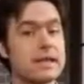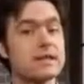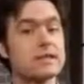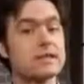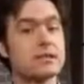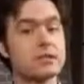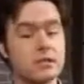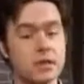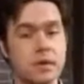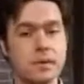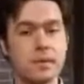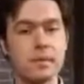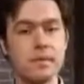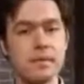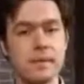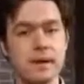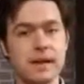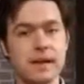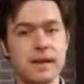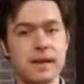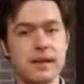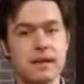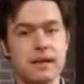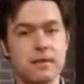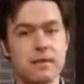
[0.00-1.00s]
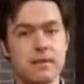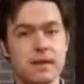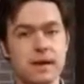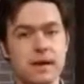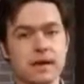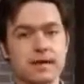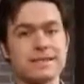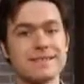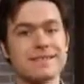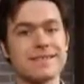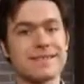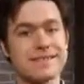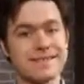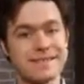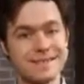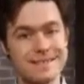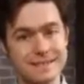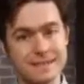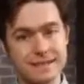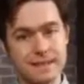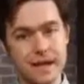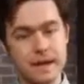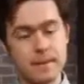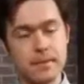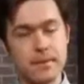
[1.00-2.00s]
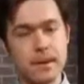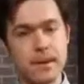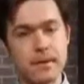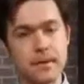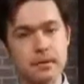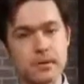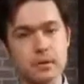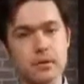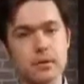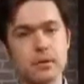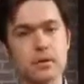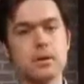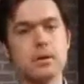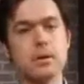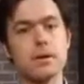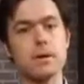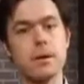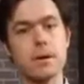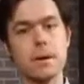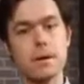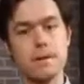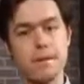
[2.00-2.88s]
a streaming media device. Designed by Google,